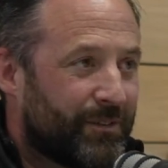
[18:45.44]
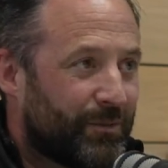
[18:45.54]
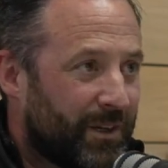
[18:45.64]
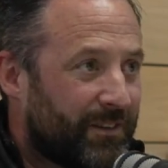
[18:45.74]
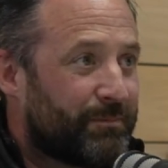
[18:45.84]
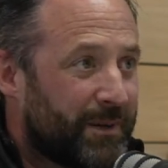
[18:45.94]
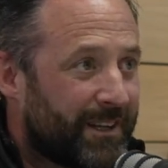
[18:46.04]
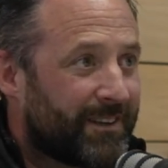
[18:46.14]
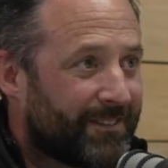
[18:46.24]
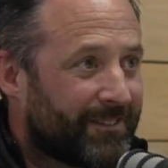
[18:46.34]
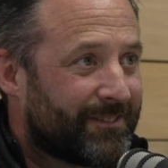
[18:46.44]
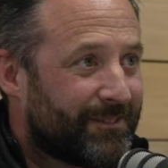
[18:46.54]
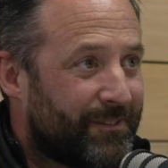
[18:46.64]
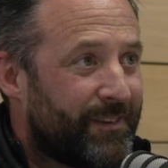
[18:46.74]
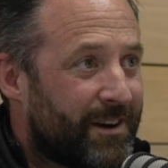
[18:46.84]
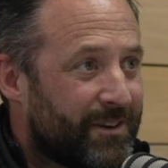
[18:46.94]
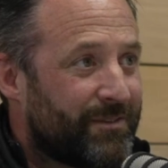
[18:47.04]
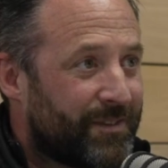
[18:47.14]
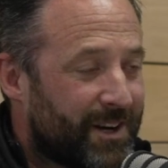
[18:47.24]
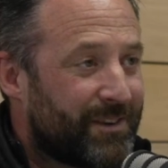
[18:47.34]
We've been
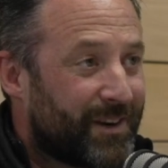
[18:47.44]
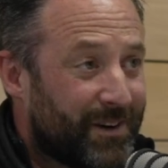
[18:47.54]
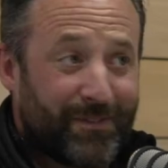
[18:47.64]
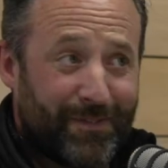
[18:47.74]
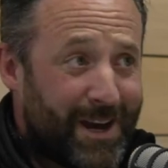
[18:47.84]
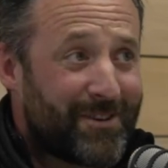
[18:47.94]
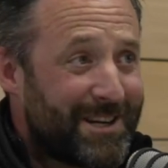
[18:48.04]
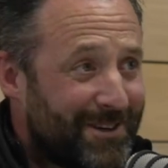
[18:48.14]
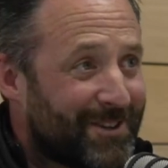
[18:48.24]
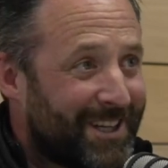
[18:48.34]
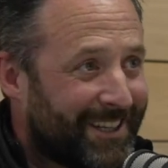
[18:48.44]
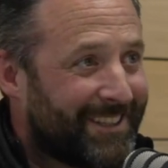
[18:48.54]
very, very, very, very lucky.